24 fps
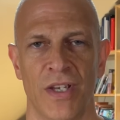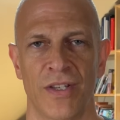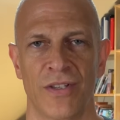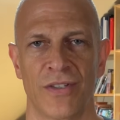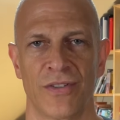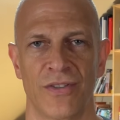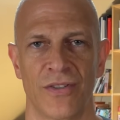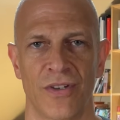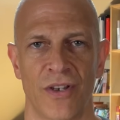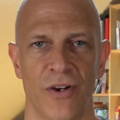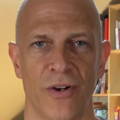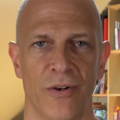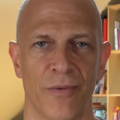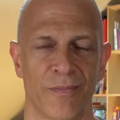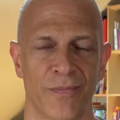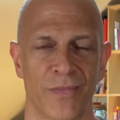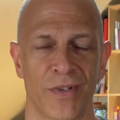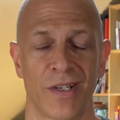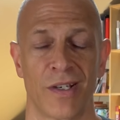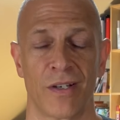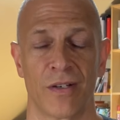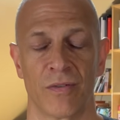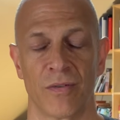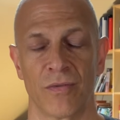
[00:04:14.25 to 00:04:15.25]
So
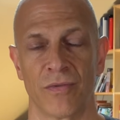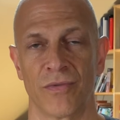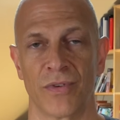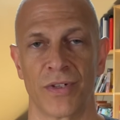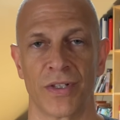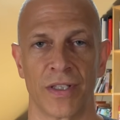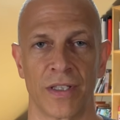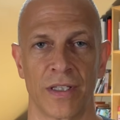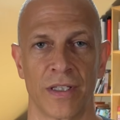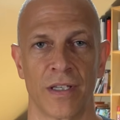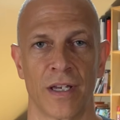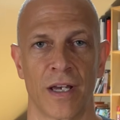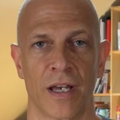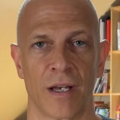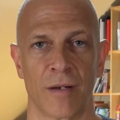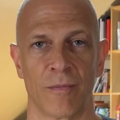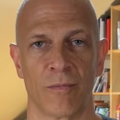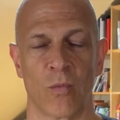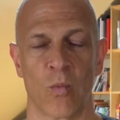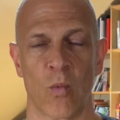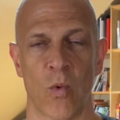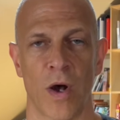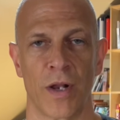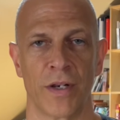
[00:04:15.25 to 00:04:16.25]
really,
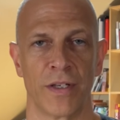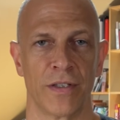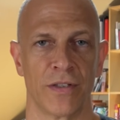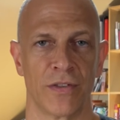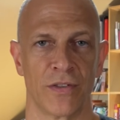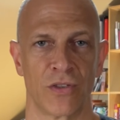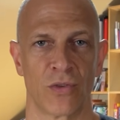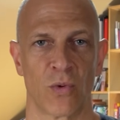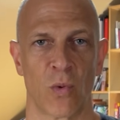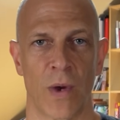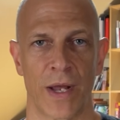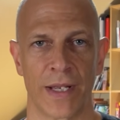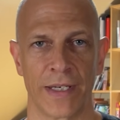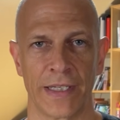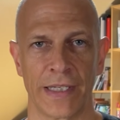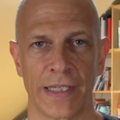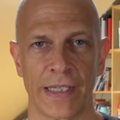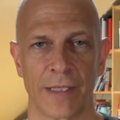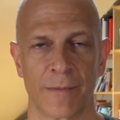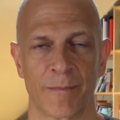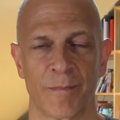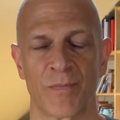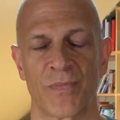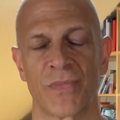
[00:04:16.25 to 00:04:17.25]
1 in
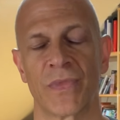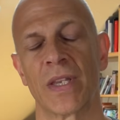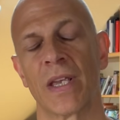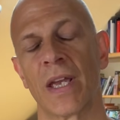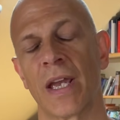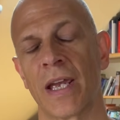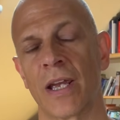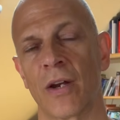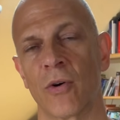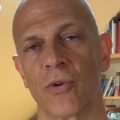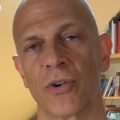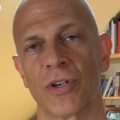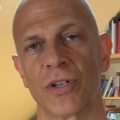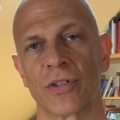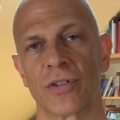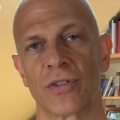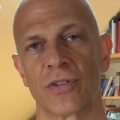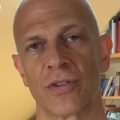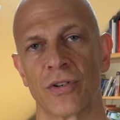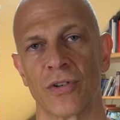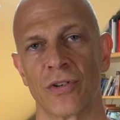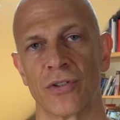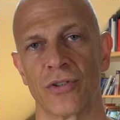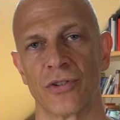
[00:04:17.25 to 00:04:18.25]
20 aortic
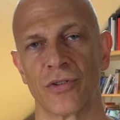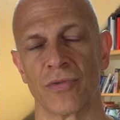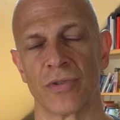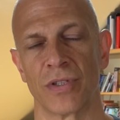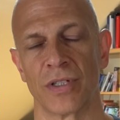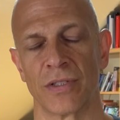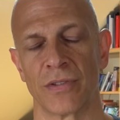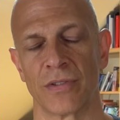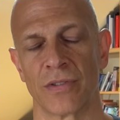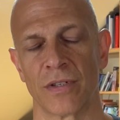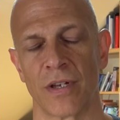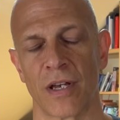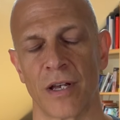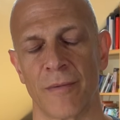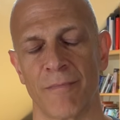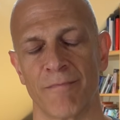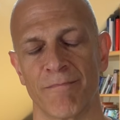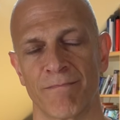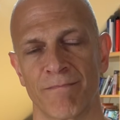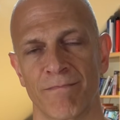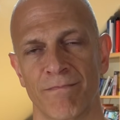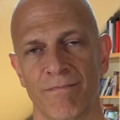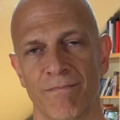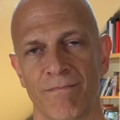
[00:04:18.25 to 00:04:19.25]
surgeries,
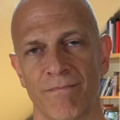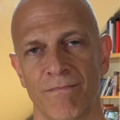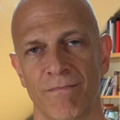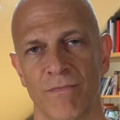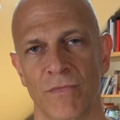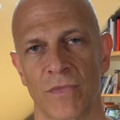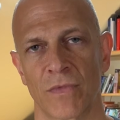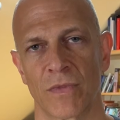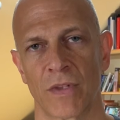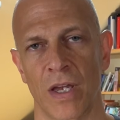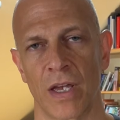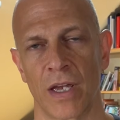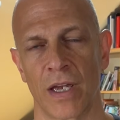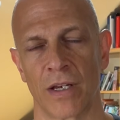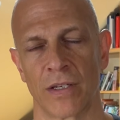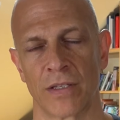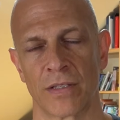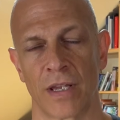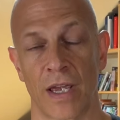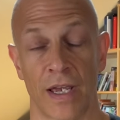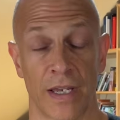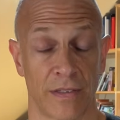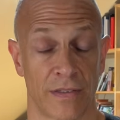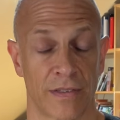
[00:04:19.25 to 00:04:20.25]

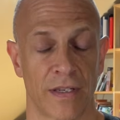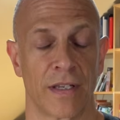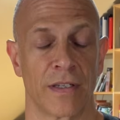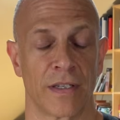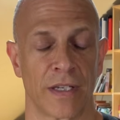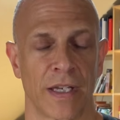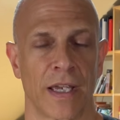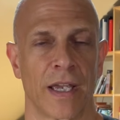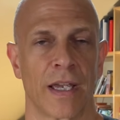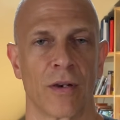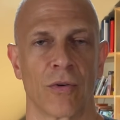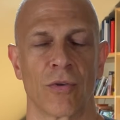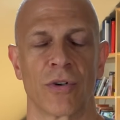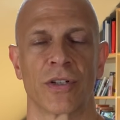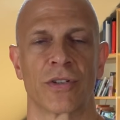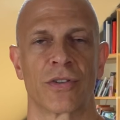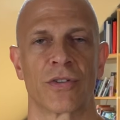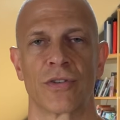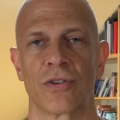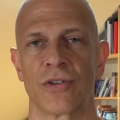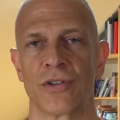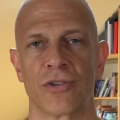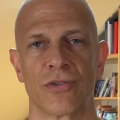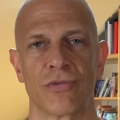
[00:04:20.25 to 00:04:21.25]
ascending aortic
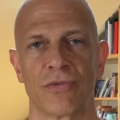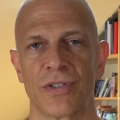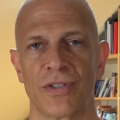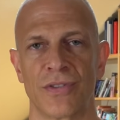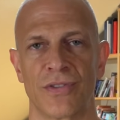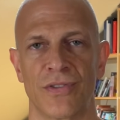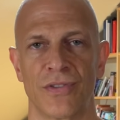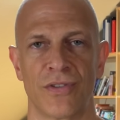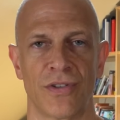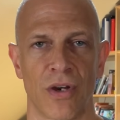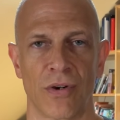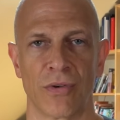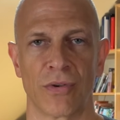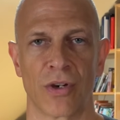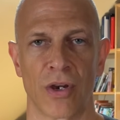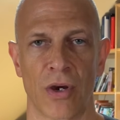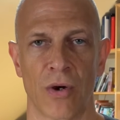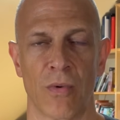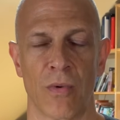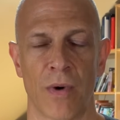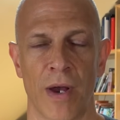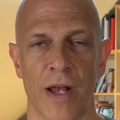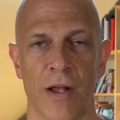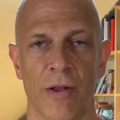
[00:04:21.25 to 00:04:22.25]
surgeries don't go
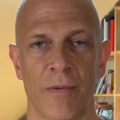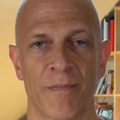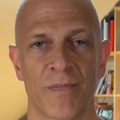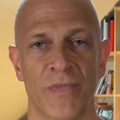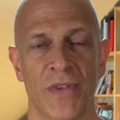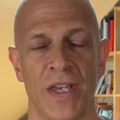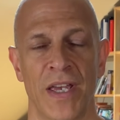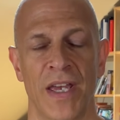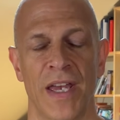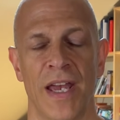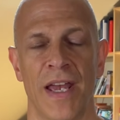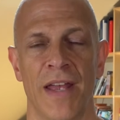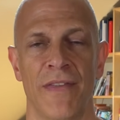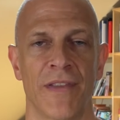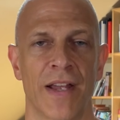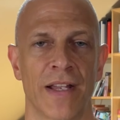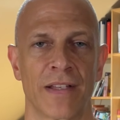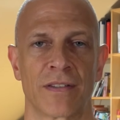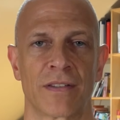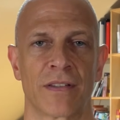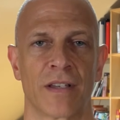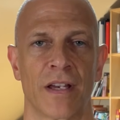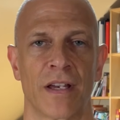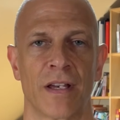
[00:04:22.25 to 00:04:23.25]
well. And
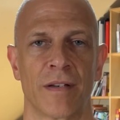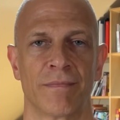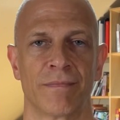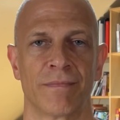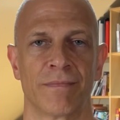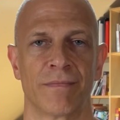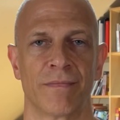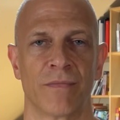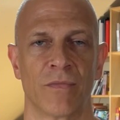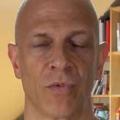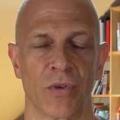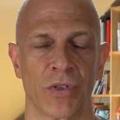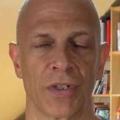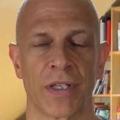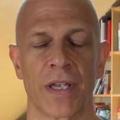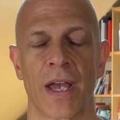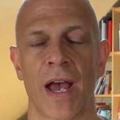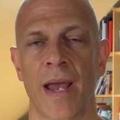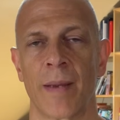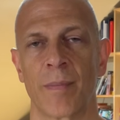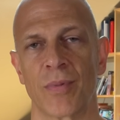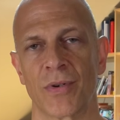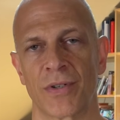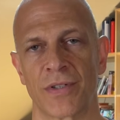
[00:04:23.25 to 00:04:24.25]
that's a really
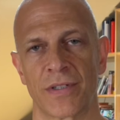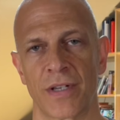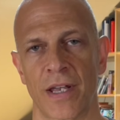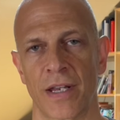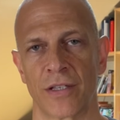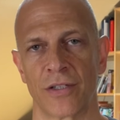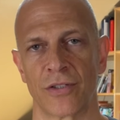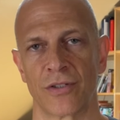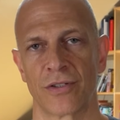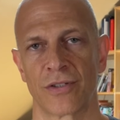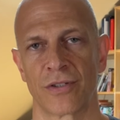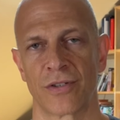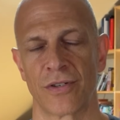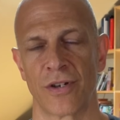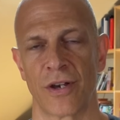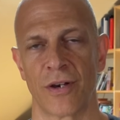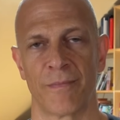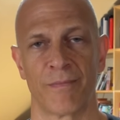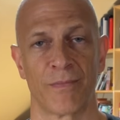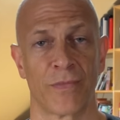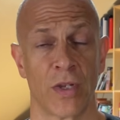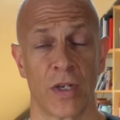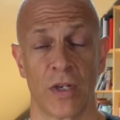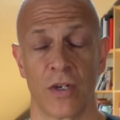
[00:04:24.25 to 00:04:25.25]
high percentage.
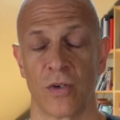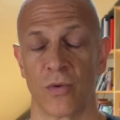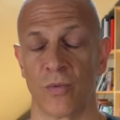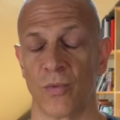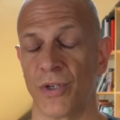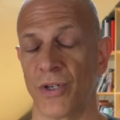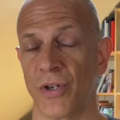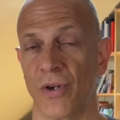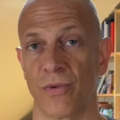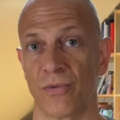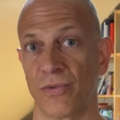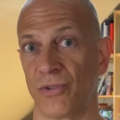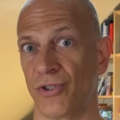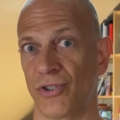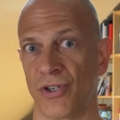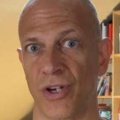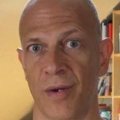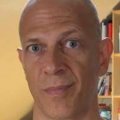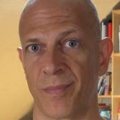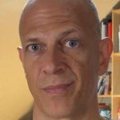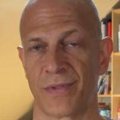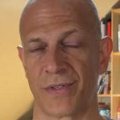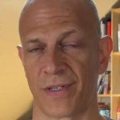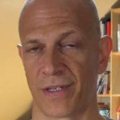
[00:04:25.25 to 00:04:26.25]
So we don't
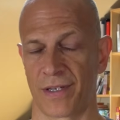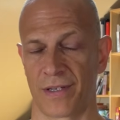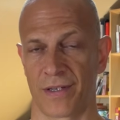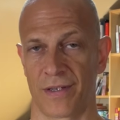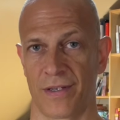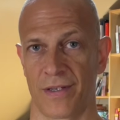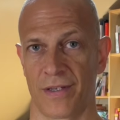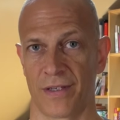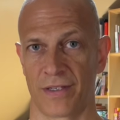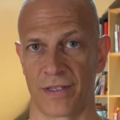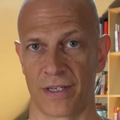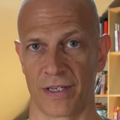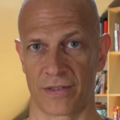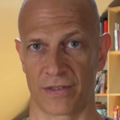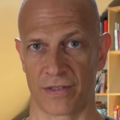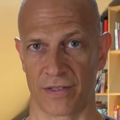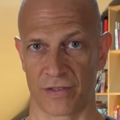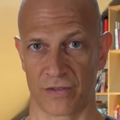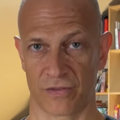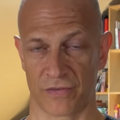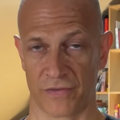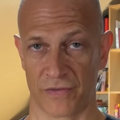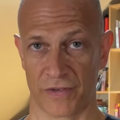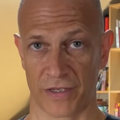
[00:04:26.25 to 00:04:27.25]
jump to get
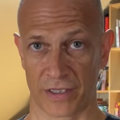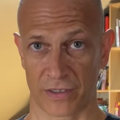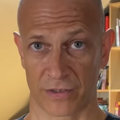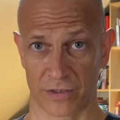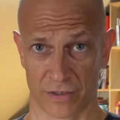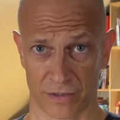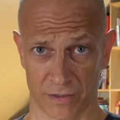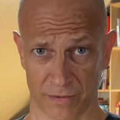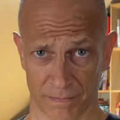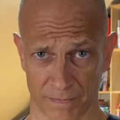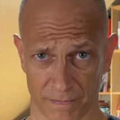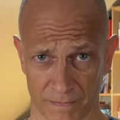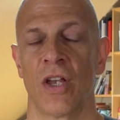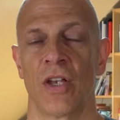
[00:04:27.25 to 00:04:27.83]
this fixed.